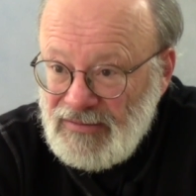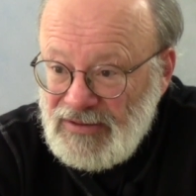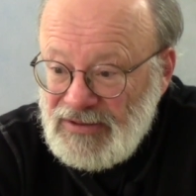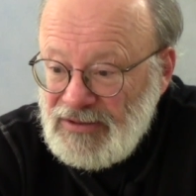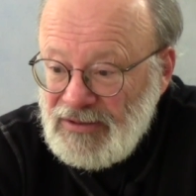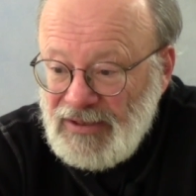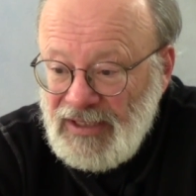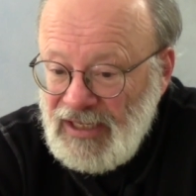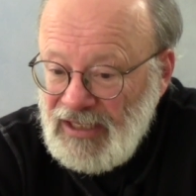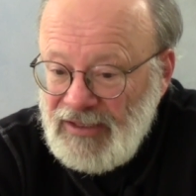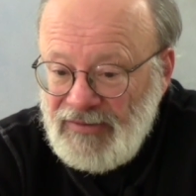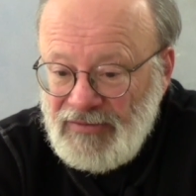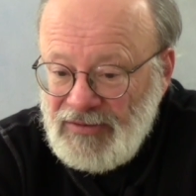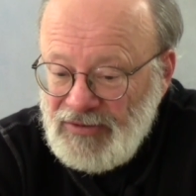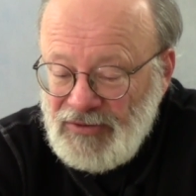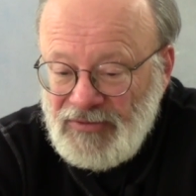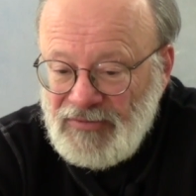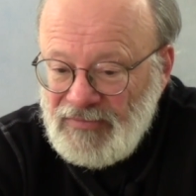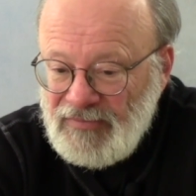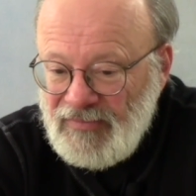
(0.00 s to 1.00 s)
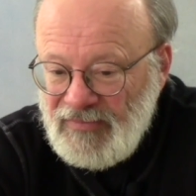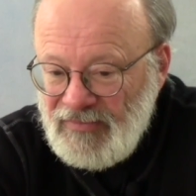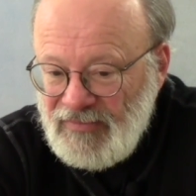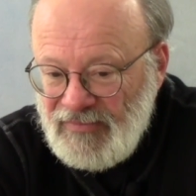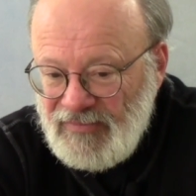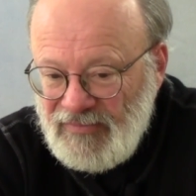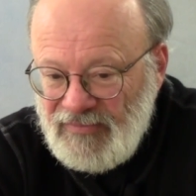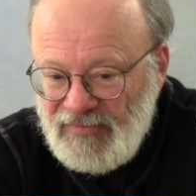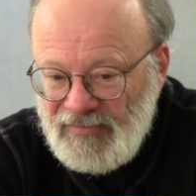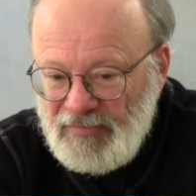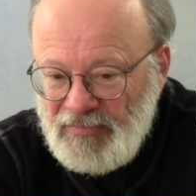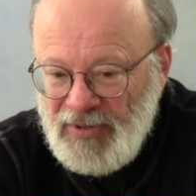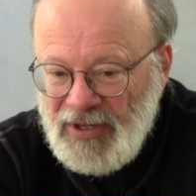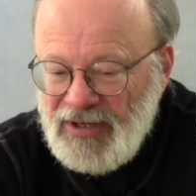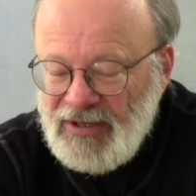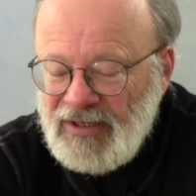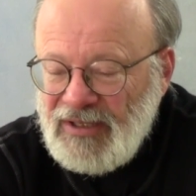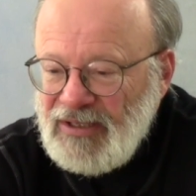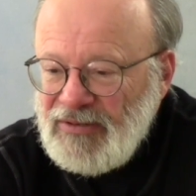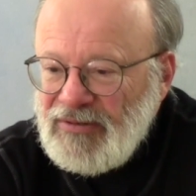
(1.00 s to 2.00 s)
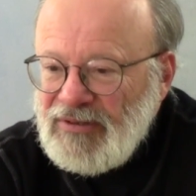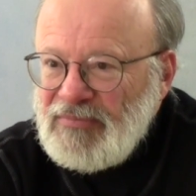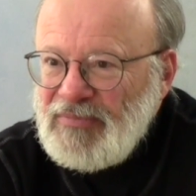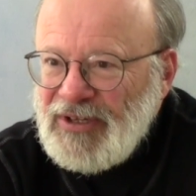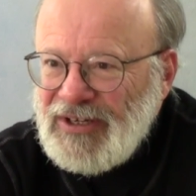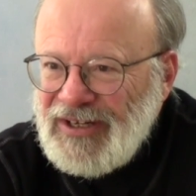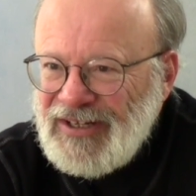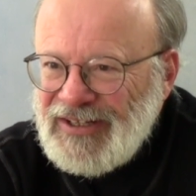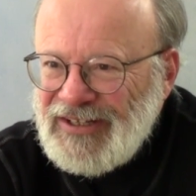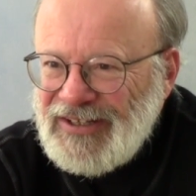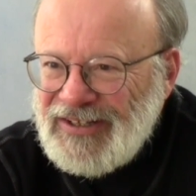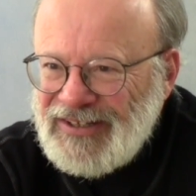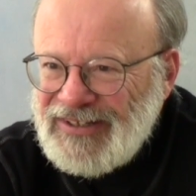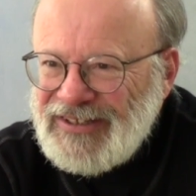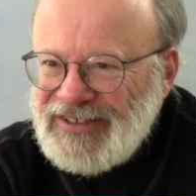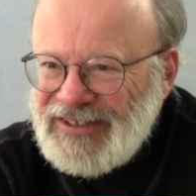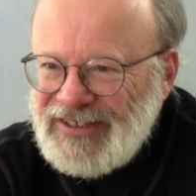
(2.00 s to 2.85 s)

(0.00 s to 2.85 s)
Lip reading: We still can't even do parity with mental health,